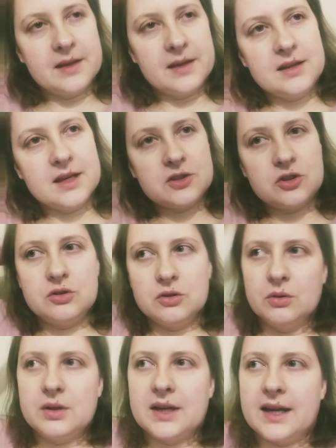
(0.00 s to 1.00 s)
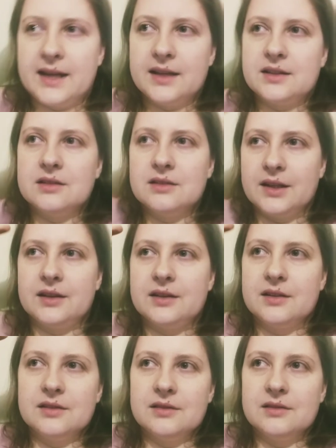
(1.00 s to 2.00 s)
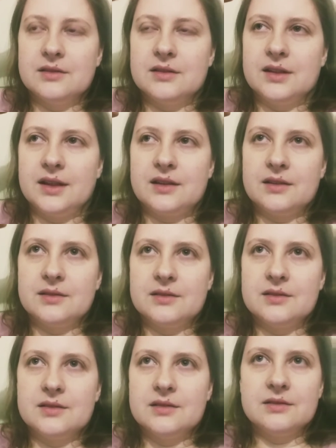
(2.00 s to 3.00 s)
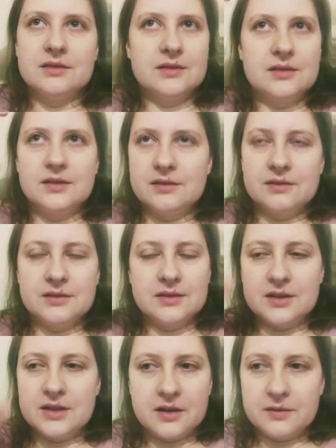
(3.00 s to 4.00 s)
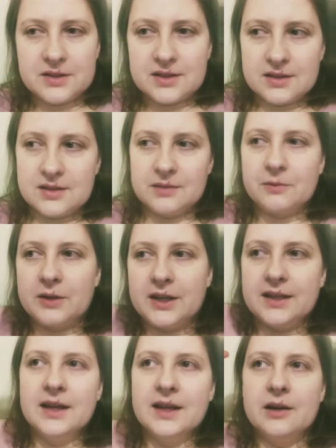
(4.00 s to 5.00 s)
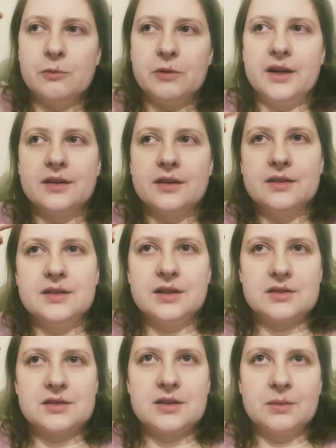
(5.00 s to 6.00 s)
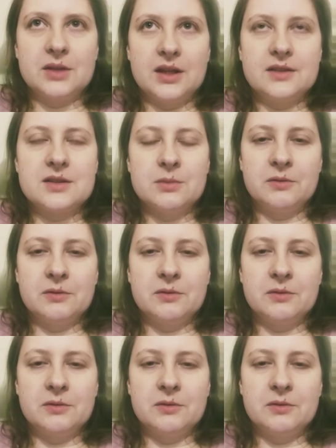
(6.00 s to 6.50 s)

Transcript: Yes, you do get like like the nervous system, right, where there's something, some